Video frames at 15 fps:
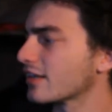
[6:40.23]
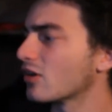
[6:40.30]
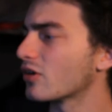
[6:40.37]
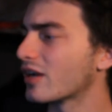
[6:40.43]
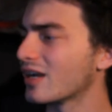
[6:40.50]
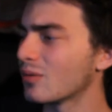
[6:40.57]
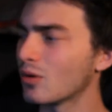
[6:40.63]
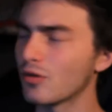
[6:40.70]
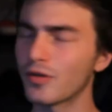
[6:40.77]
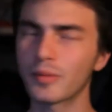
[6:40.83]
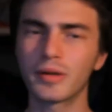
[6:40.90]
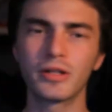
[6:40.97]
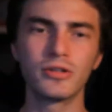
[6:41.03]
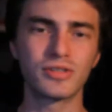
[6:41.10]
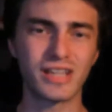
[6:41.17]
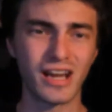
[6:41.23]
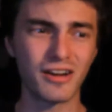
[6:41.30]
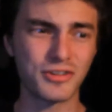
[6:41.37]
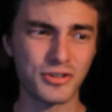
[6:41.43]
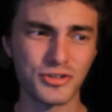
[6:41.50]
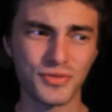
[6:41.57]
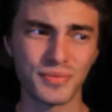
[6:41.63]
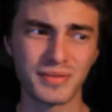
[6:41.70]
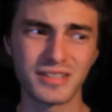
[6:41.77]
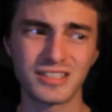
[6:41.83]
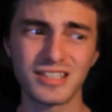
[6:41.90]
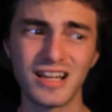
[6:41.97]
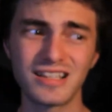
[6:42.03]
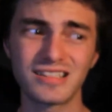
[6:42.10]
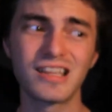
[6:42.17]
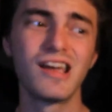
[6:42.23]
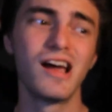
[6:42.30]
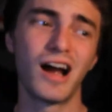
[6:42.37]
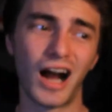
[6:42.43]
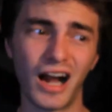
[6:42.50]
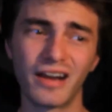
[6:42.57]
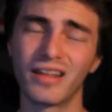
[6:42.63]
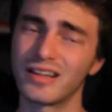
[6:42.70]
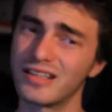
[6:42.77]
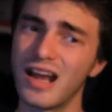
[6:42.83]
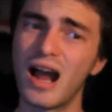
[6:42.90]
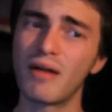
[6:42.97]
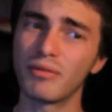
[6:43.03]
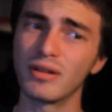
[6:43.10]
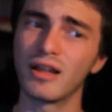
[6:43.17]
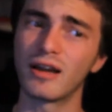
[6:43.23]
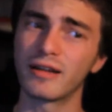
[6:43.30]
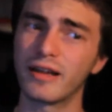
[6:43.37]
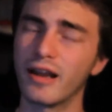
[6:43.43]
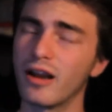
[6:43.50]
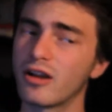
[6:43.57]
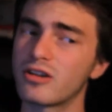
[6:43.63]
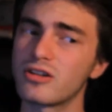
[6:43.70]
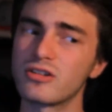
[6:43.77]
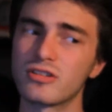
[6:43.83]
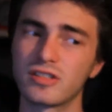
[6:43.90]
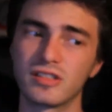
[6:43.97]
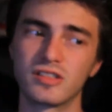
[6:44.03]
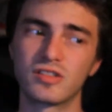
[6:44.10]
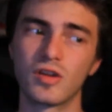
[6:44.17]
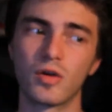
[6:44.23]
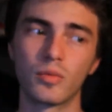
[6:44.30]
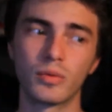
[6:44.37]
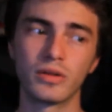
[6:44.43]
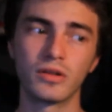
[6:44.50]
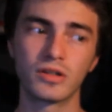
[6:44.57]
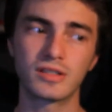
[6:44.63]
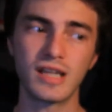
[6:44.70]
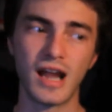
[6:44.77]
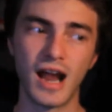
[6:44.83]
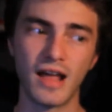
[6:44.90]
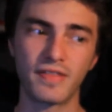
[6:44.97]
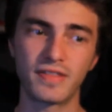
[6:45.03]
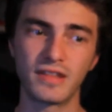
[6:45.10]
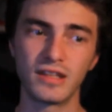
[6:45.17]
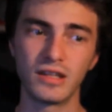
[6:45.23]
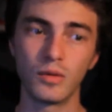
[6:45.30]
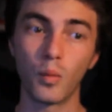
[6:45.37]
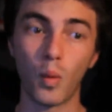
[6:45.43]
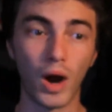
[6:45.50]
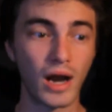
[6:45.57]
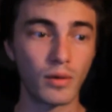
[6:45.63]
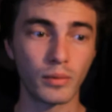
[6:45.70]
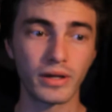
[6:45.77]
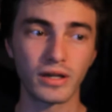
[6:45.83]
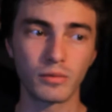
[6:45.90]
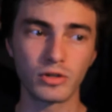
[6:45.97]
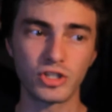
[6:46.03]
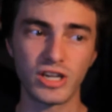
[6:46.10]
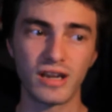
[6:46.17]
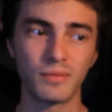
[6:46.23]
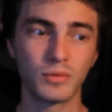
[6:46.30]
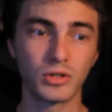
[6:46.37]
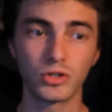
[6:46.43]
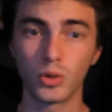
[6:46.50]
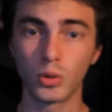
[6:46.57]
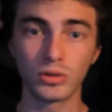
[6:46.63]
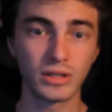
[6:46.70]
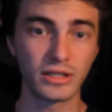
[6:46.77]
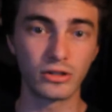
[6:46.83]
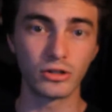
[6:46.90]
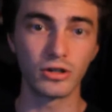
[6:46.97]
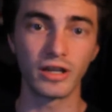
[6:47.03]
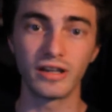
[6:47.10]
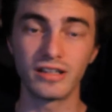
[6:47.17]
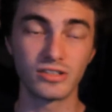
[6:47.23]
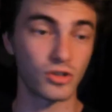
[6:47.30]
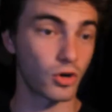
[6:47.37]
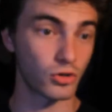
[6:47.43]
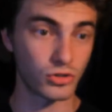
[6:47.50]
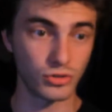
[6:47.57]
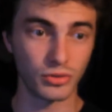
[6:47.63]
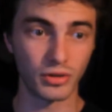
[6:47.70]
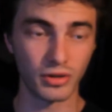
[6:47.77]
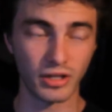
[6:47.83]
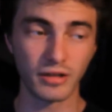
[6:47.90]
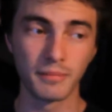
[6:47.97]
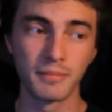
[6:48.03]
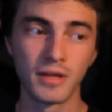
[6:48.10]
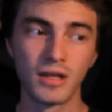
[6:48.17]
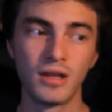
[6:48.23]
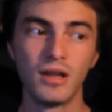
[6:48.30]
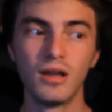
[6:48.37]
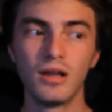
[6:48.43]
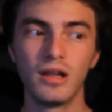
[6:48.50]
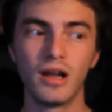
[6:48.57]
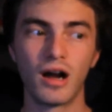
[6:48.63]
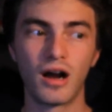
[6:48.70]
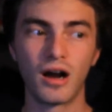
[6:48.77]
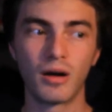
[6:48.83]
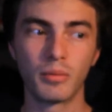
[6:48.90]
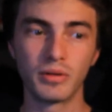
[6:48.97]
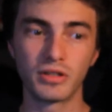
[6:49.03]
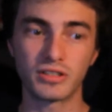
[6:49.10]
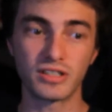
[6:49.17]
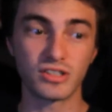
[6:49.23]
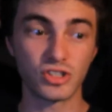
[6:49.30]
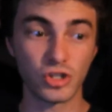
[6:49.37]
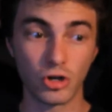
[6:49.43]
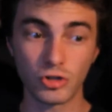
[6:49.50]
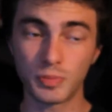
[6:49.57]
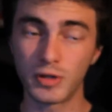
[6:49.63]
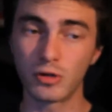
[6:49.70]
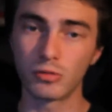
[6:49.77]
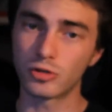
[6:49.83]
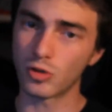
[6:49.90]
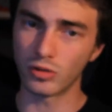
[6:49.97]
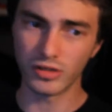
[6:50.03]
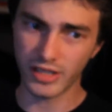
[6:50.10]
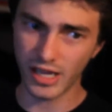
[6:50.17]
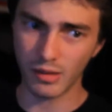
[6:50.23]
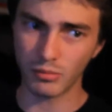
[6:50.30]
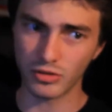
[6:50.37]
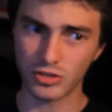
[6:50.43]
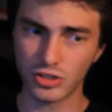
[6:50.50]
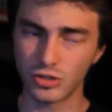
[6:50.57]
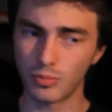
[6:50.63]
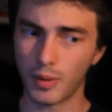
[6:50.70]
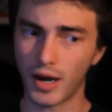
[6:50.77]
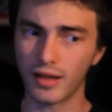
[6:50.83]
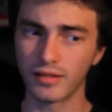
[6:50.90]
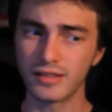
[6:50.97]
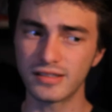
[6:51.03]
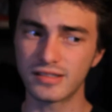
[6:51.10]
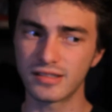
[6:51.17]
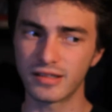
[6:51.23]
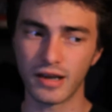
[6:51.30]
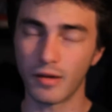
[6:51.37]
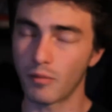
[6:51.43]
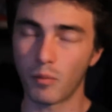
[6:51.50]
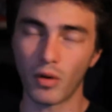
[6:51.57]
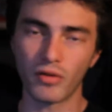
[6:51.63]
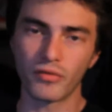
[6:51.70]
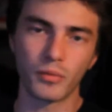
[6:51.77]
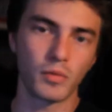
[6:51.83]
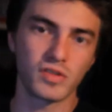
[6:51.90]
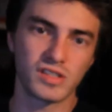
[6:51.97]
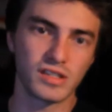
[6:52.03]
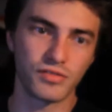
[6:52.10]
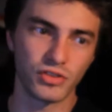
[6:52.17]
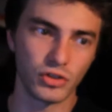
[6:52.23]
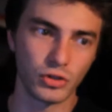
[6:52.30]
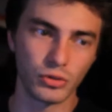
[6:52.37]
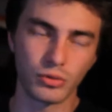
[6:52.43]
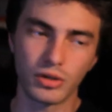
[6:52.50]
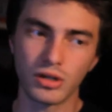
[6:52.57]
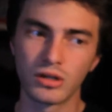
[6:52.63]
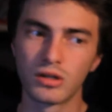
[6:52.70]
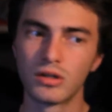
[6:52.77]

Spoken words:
like, okay, well, if I'm going to use characters from these sets, I'd like to have a lot of characters. And so we looked at the Y-Wing, which came with Gold Leader and his R2 unit. We looked at the Snowspeeder, which only came with two pilots, and that one of them wasn't even Luke,